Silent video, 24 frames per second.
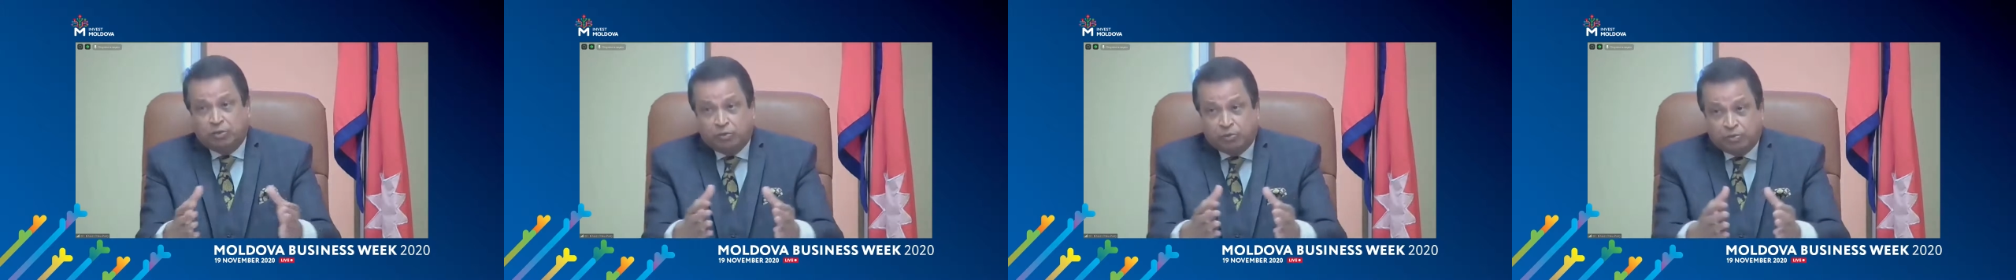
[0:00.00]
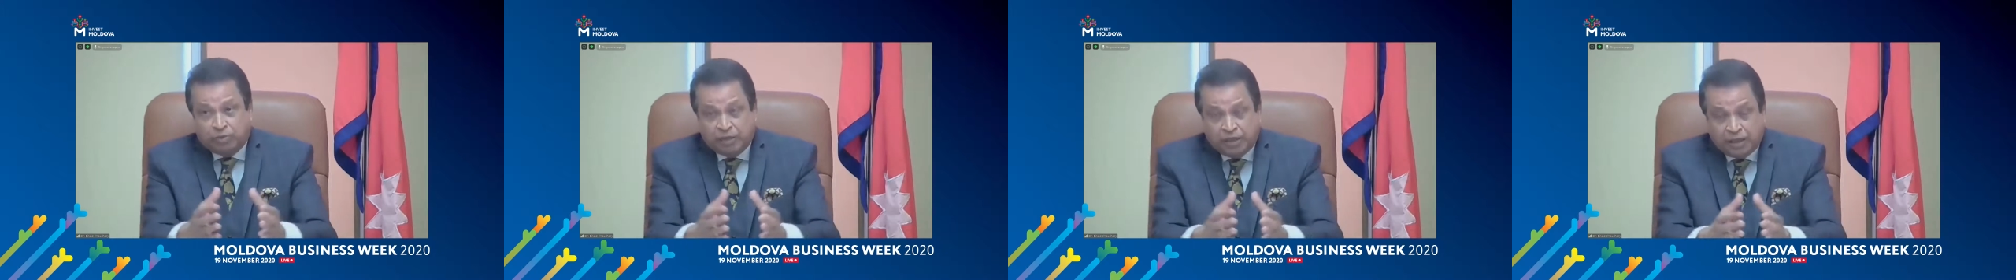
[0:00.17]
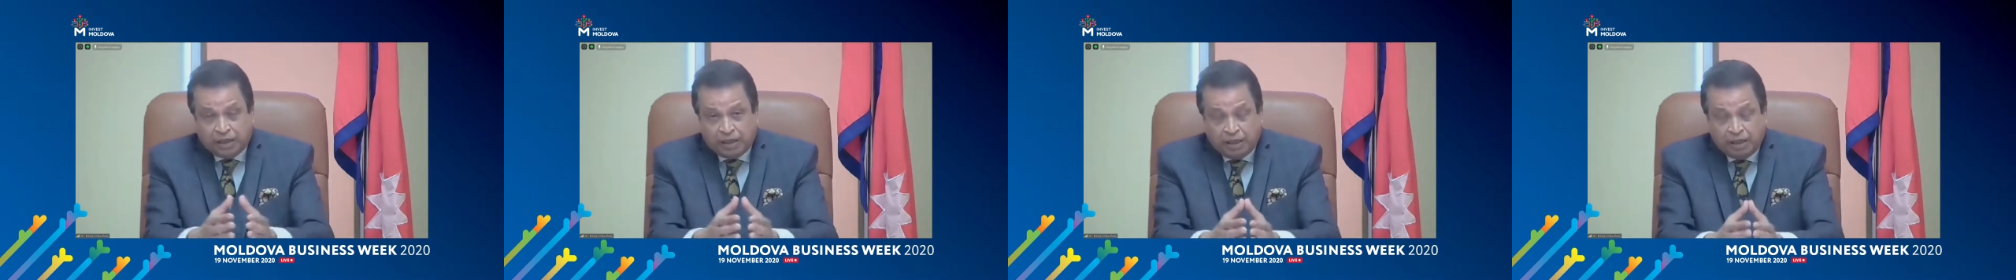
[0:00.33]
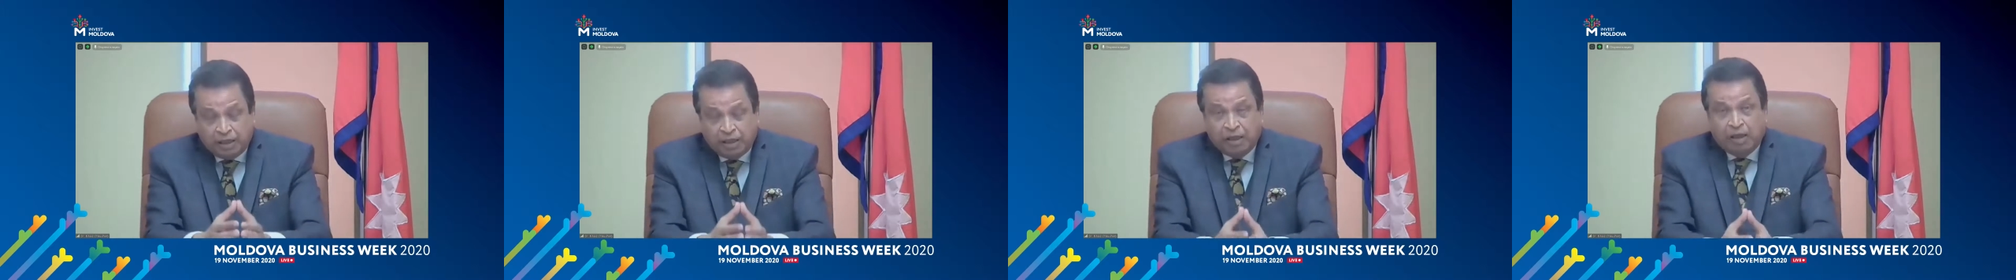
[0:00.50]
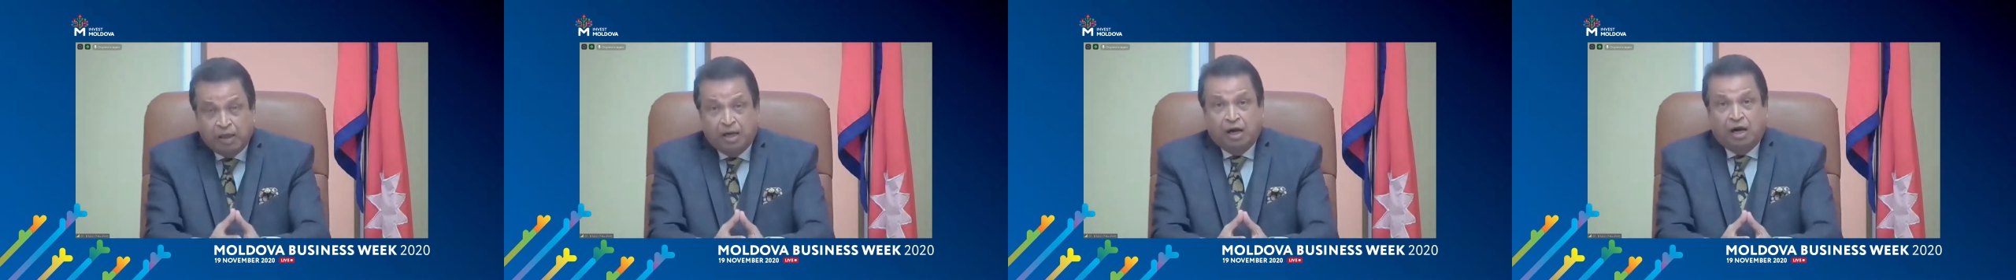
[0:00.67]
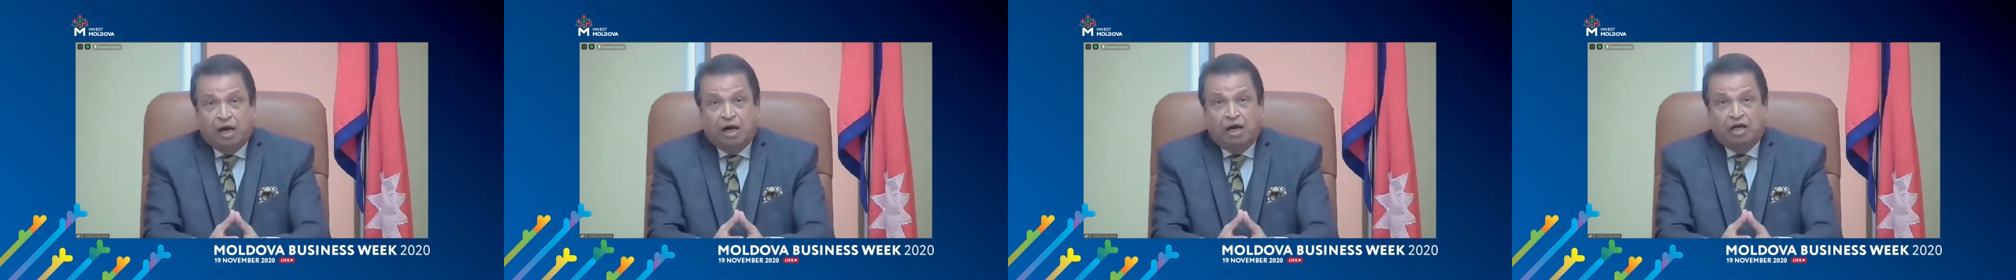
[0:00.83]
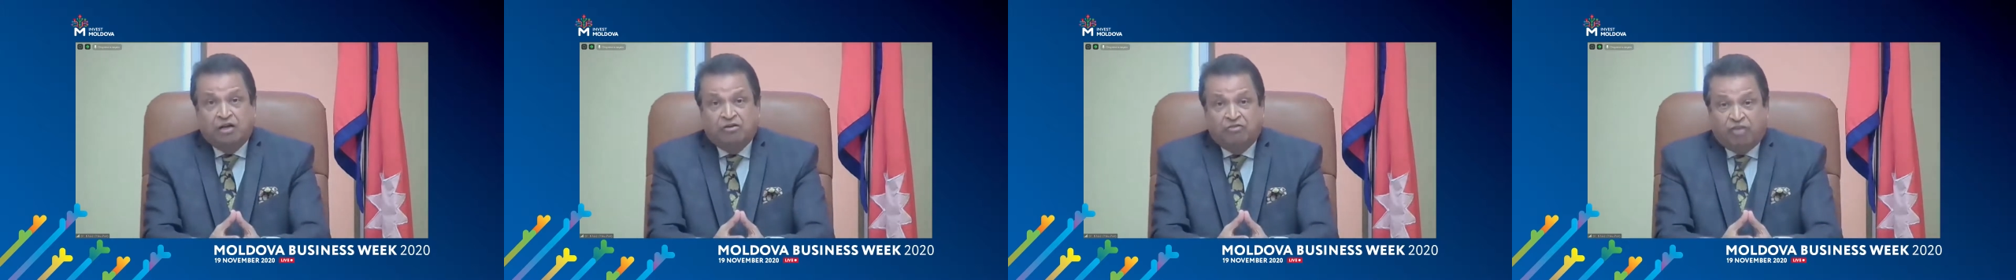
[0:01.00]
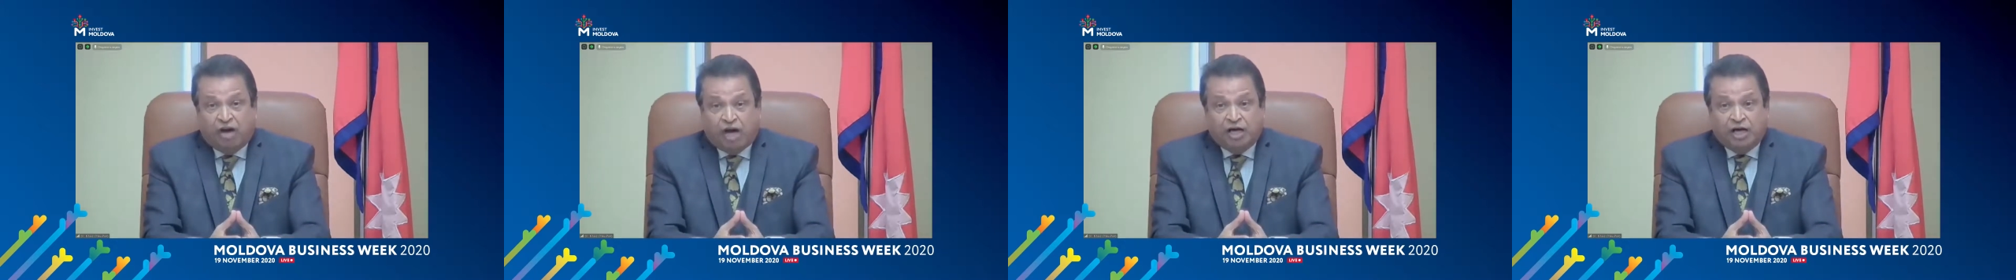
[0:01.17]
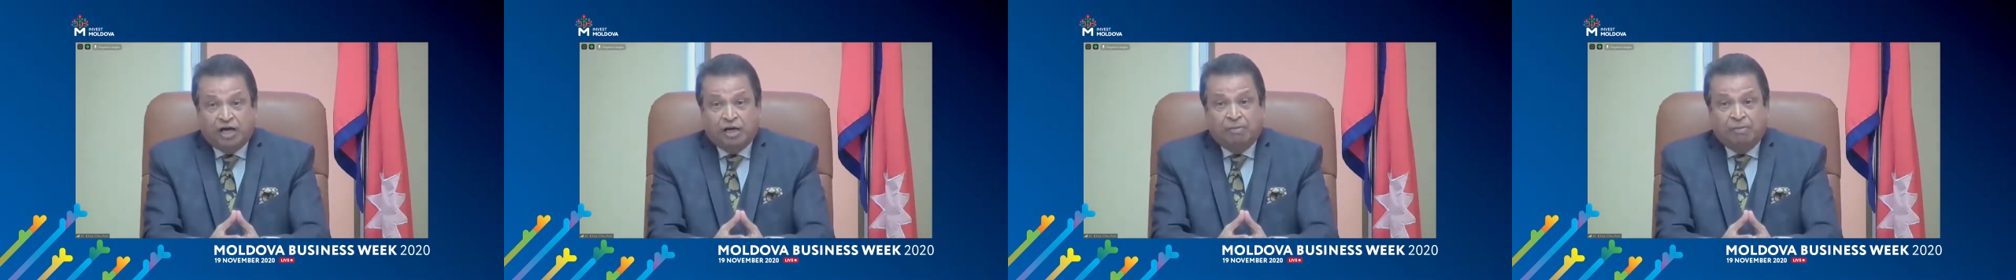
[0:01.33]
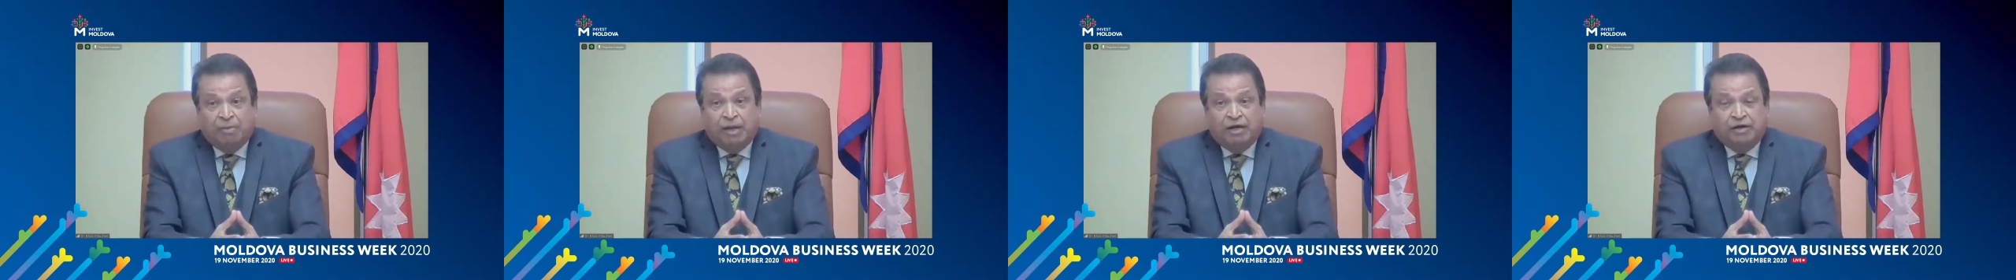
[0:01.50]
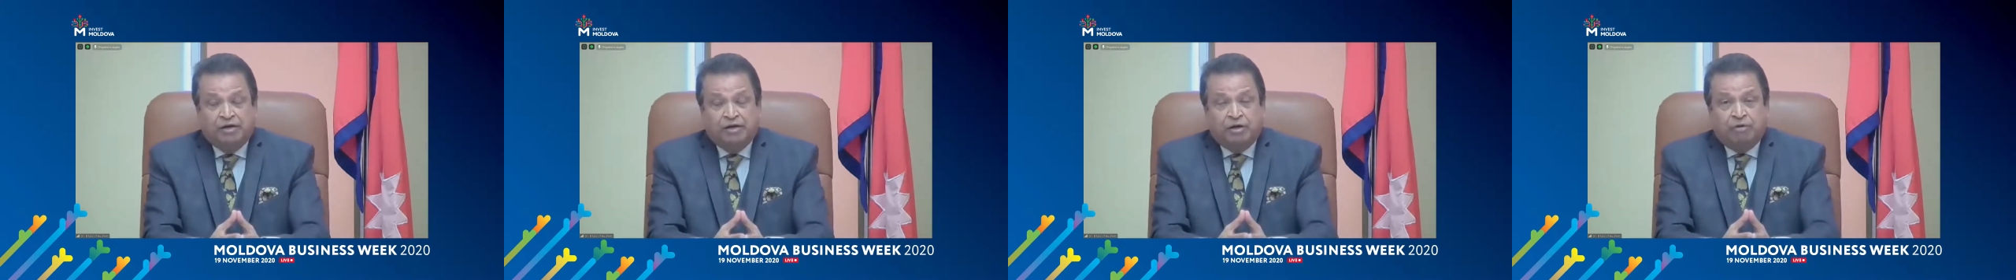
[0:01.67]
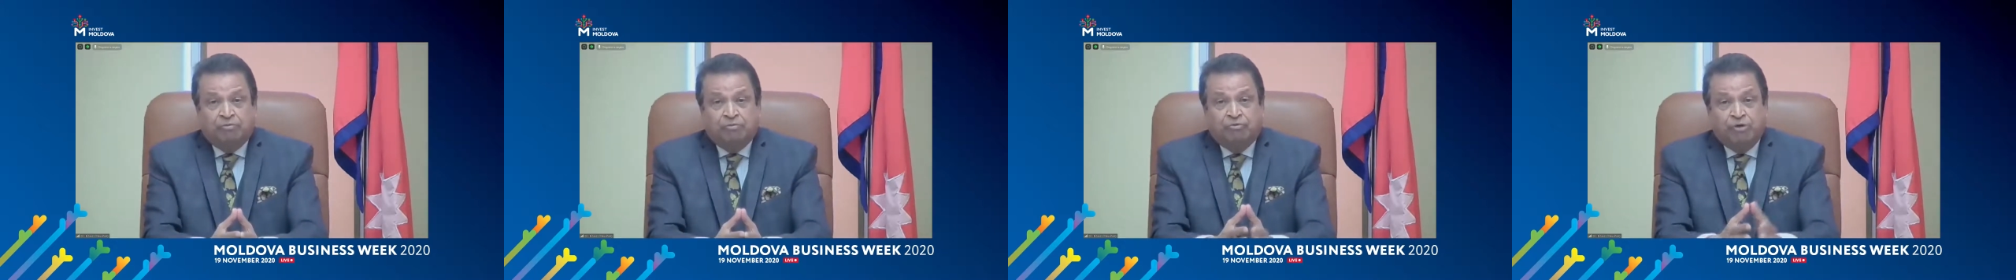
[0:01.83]
in an environment
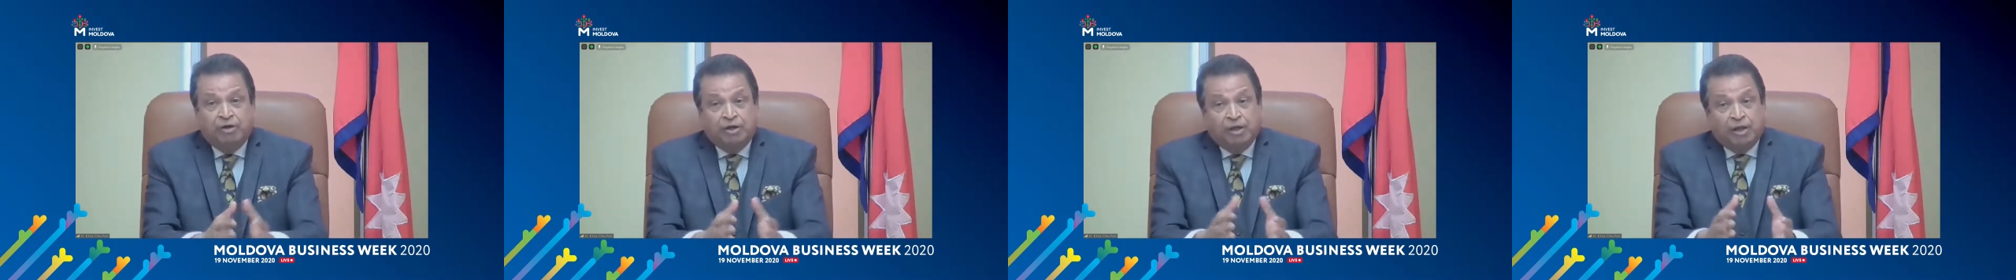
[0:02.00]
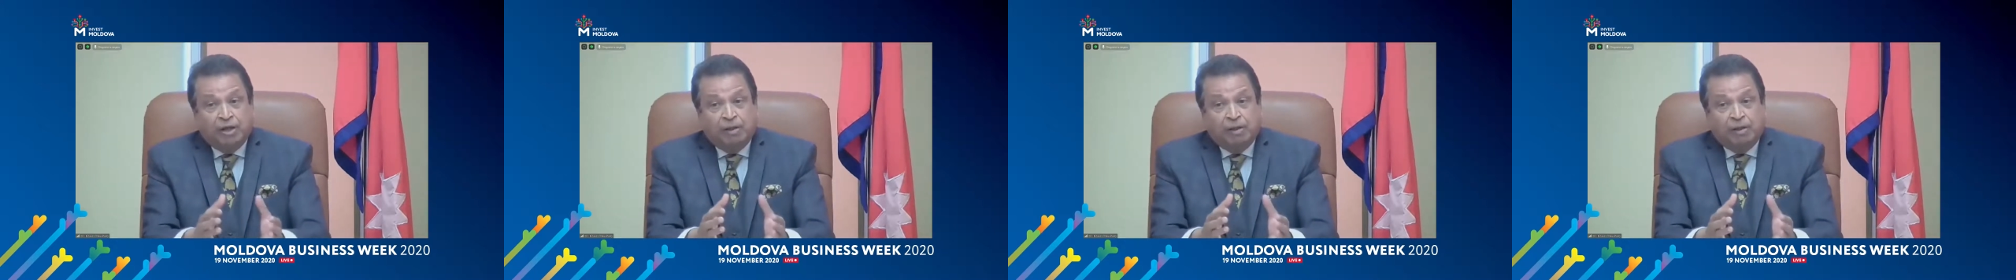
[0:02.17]
of